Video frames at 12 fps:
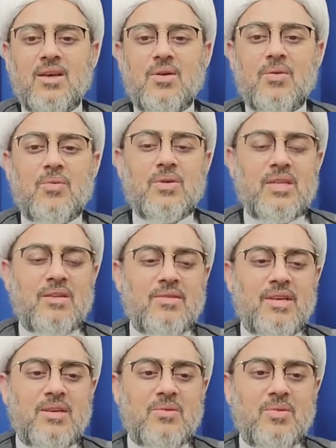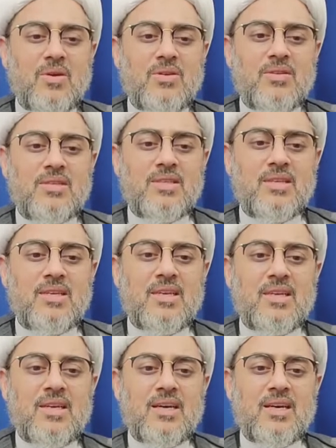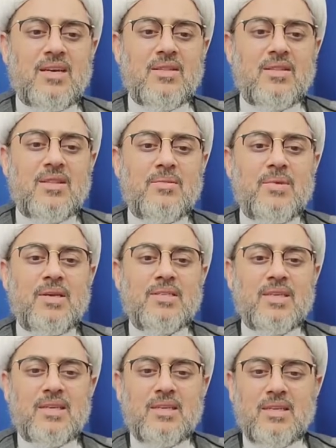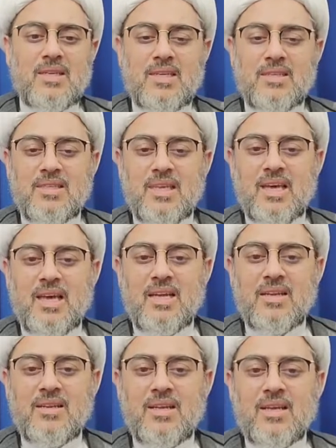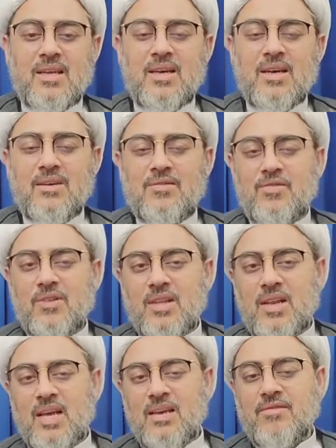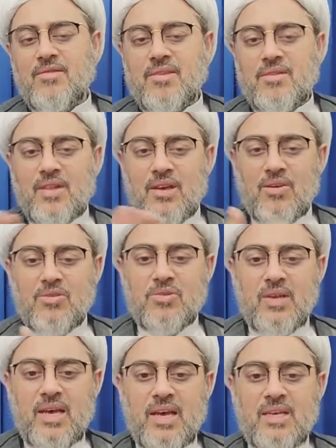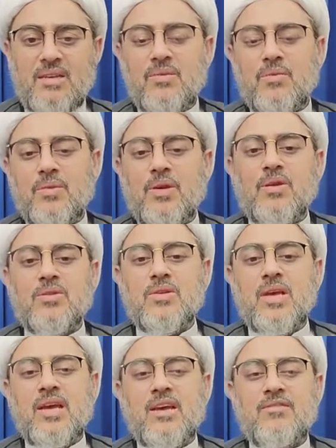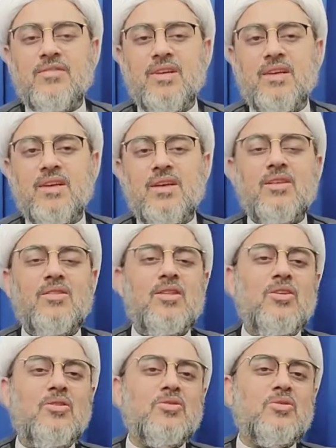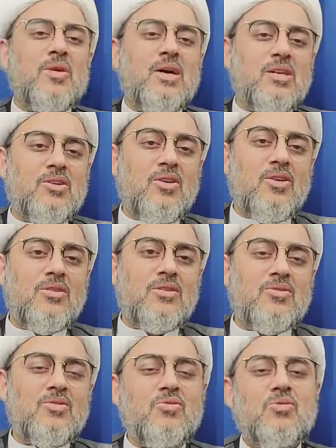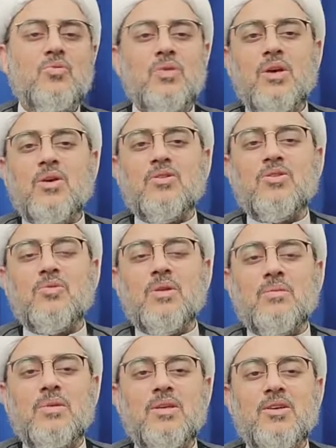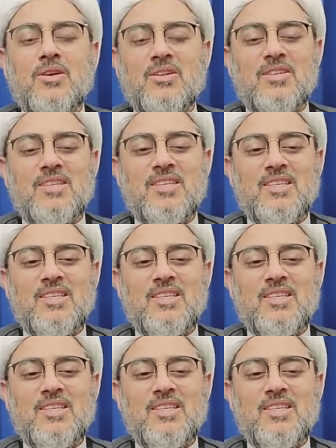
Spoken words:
whatever it was, the basic needs they had for the life, they also had, we also have, they also are gone, soon we also will be gone.